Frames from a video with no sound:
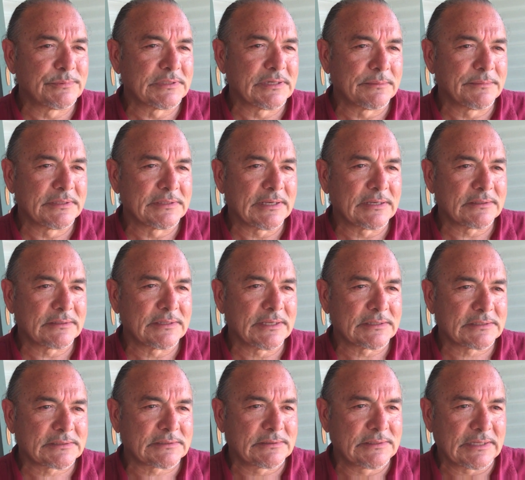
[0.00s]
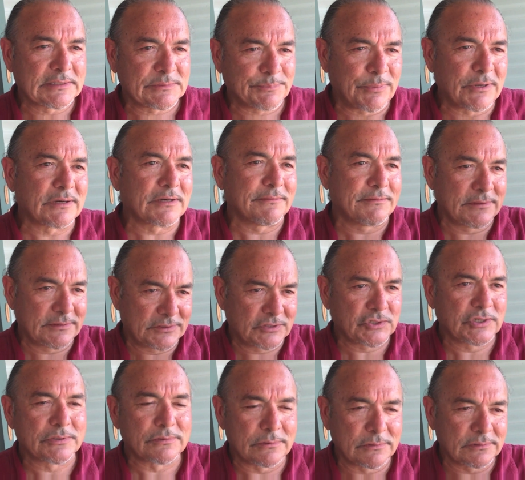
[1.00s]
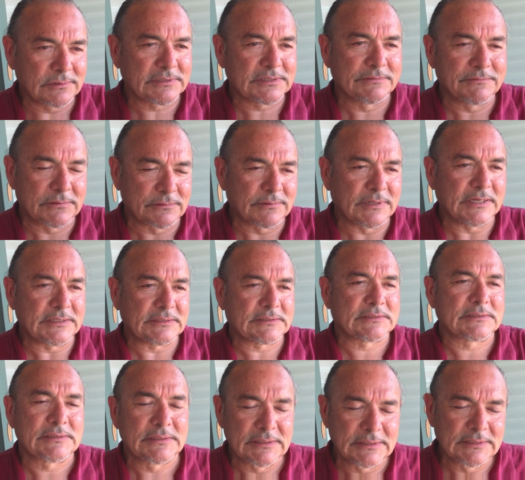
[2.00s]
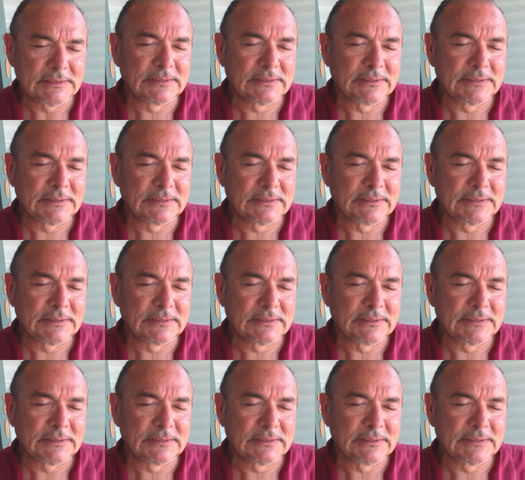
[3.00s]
I mean, that's part of the general civil rights,